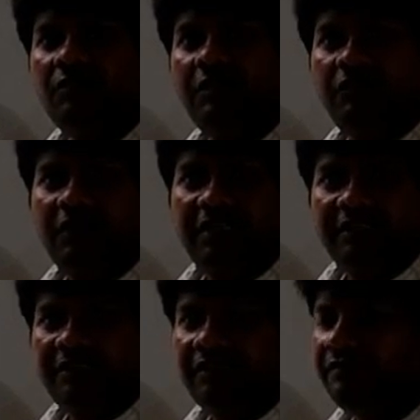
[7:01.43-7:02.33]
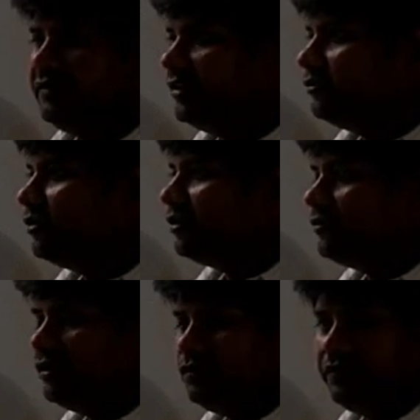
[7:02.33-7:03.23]
all together. We do not
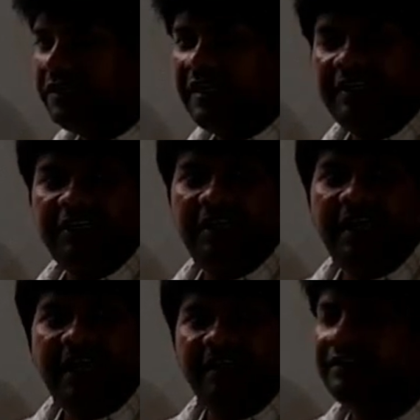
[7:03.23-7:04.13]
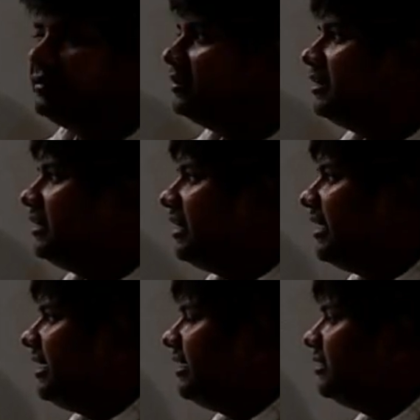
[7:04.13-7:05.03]
want to feel any lag,
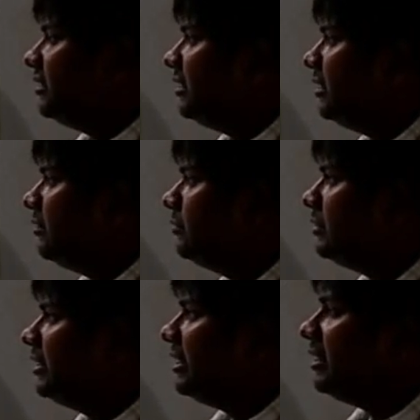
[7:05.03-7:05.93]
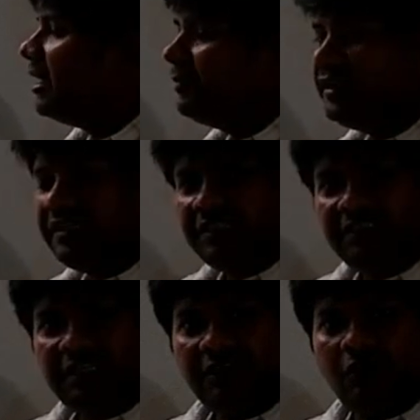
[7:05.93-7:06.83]
and their
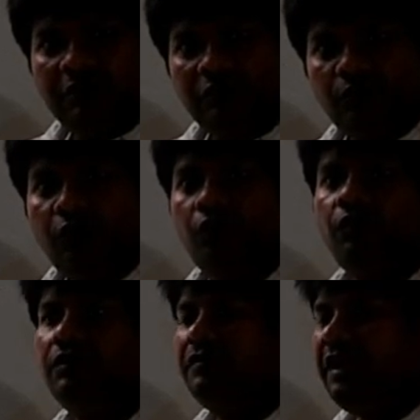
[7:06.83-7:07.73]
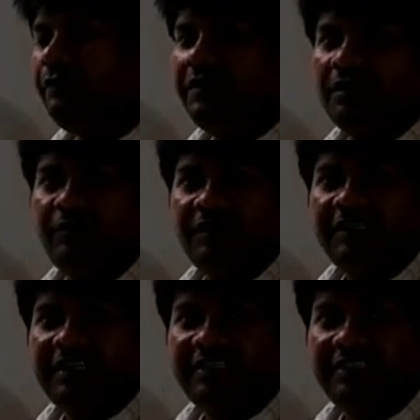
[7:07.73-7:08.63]
applications are also have become
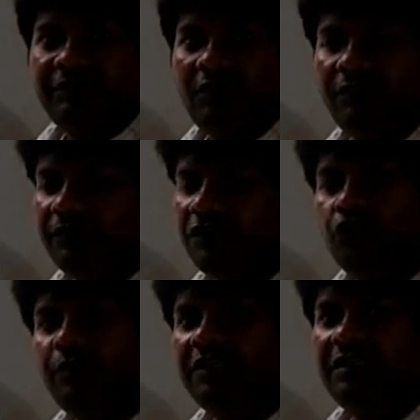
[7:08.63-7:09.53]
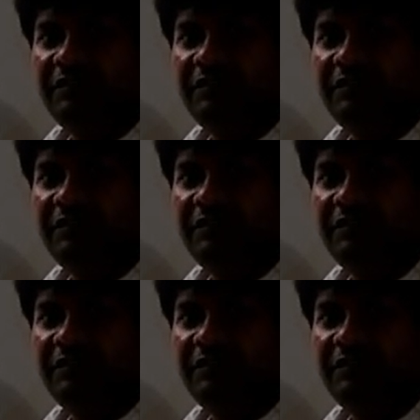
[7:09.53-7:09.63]
intensive of consuming the